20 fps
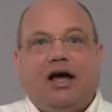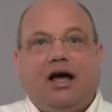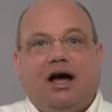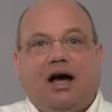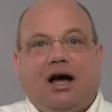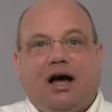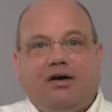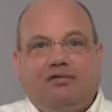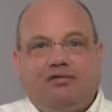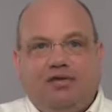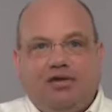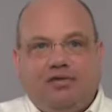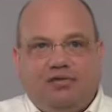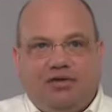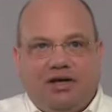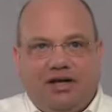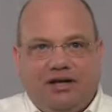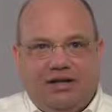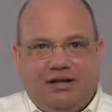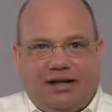of
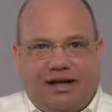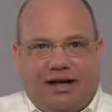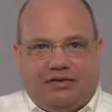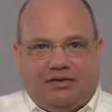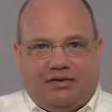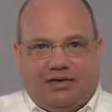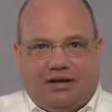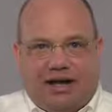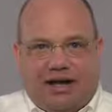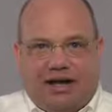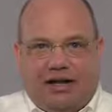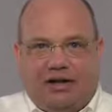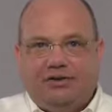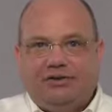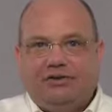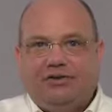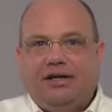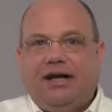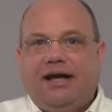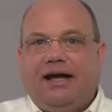
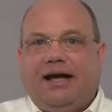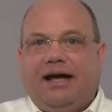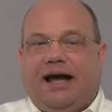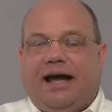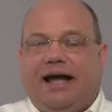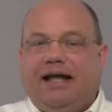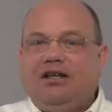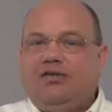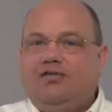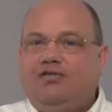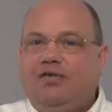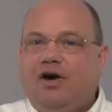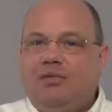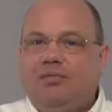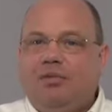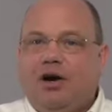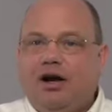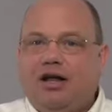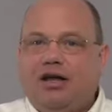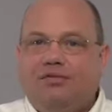$15,000, and the fair
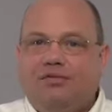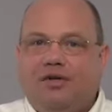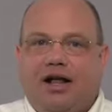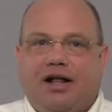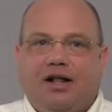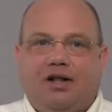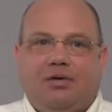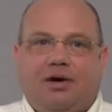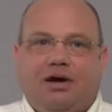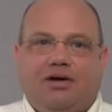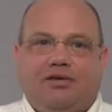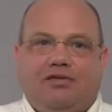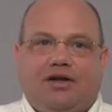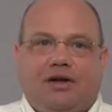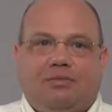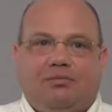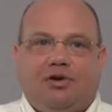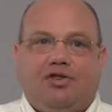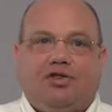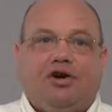market value on
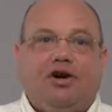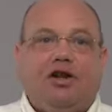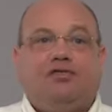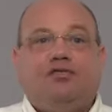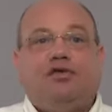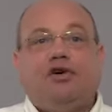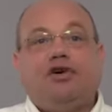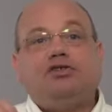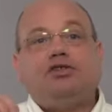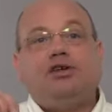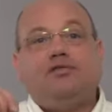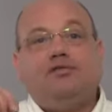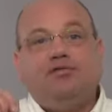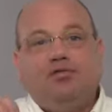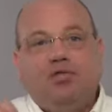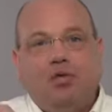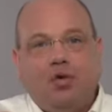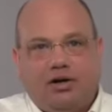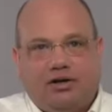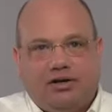December 31st of
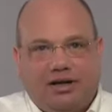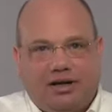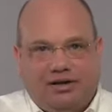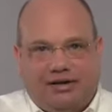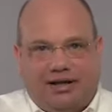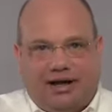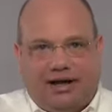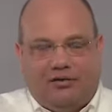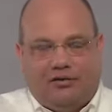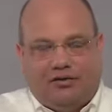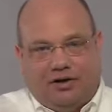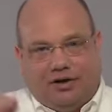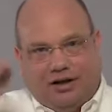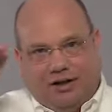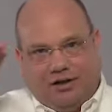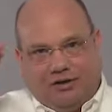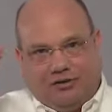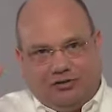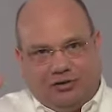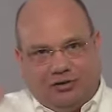
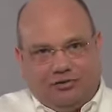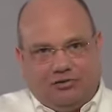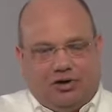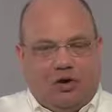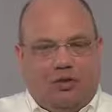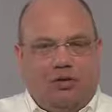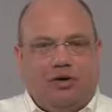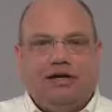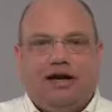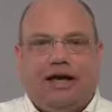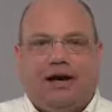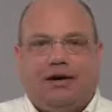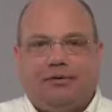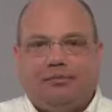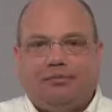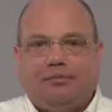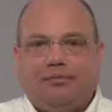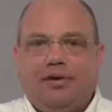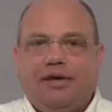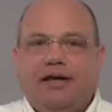$14,000. So it's going down.
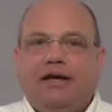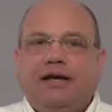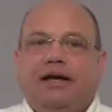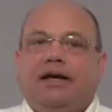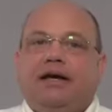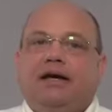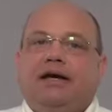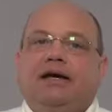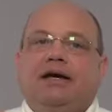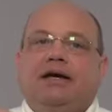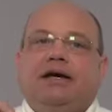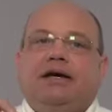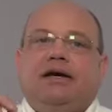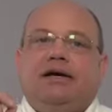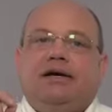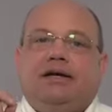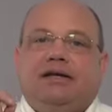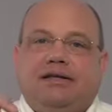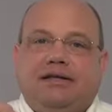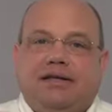
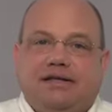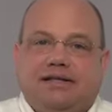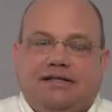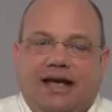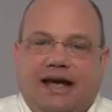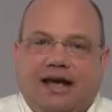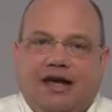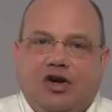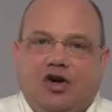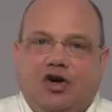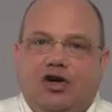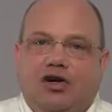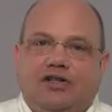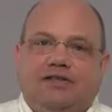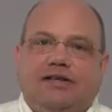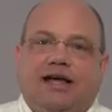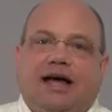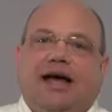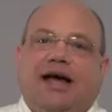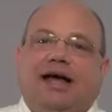The executor
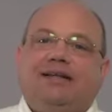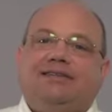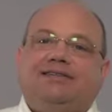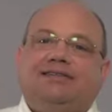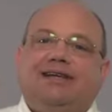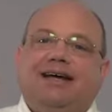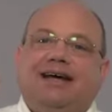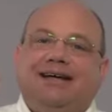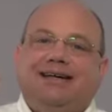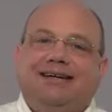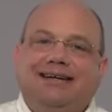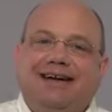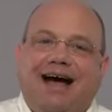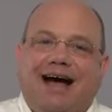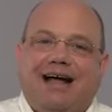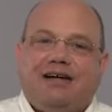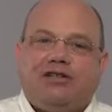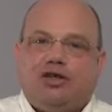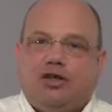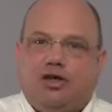decides
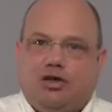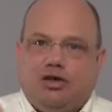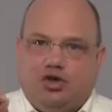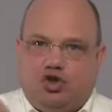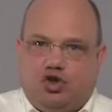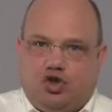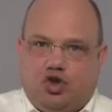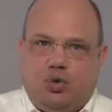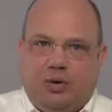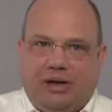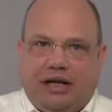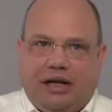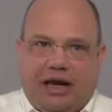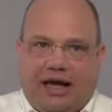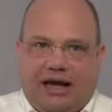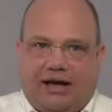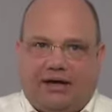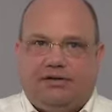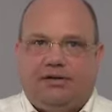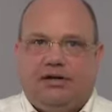not to
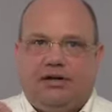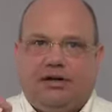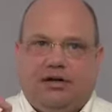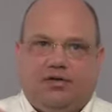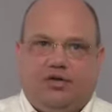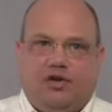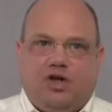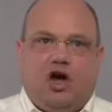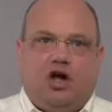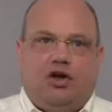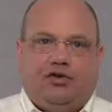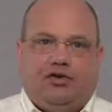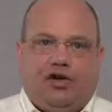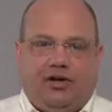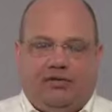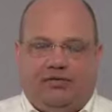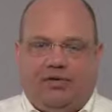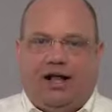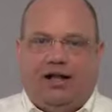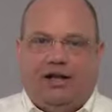elect the
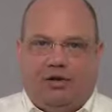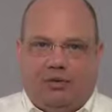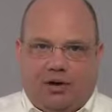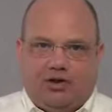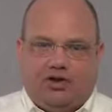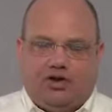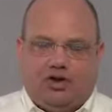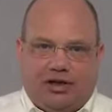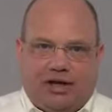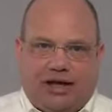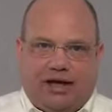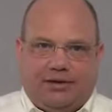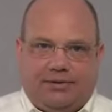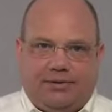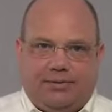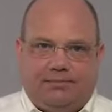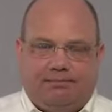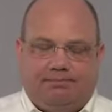alternate valuation date.